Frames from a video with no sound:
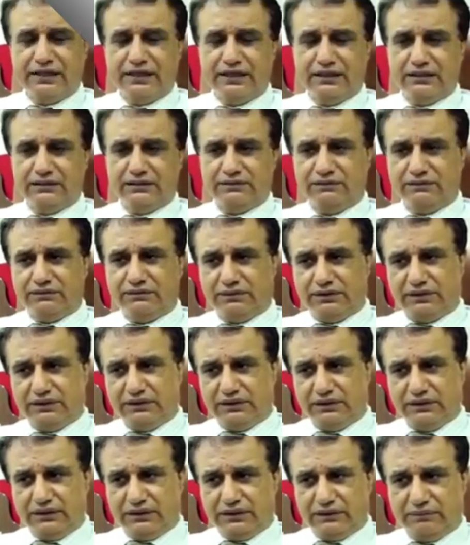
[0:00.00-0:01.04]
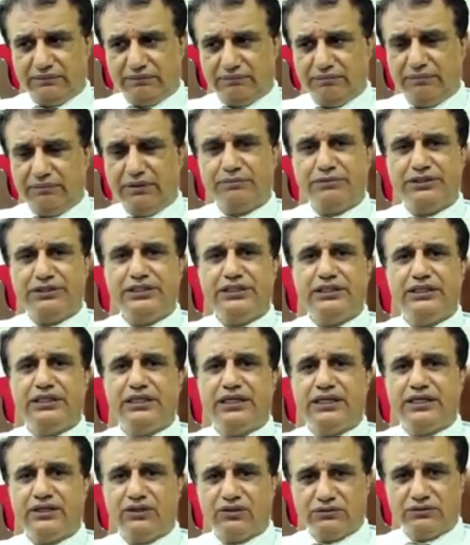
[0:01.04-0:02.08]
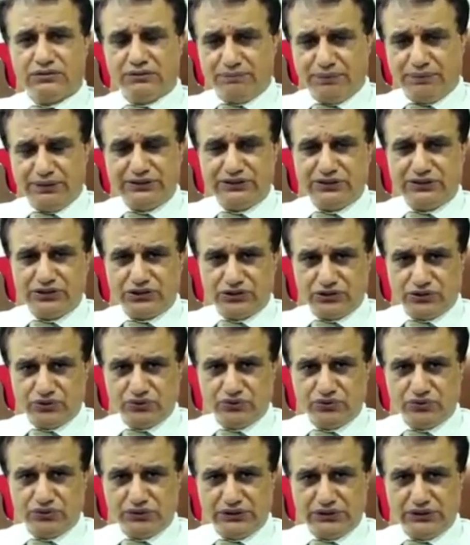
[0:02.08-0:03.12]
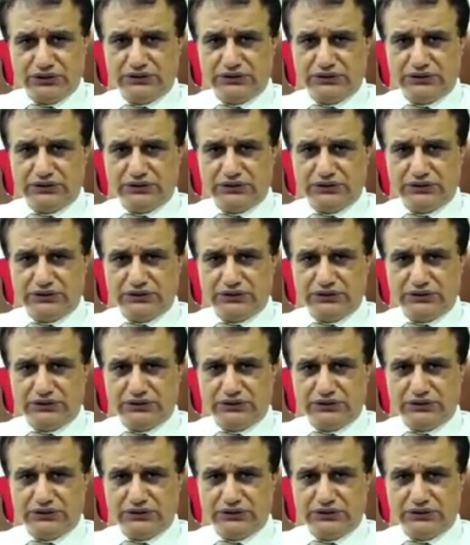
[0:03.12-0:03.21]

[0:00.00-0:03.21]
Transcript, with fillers: Uh, Mammary gland or the breast tissue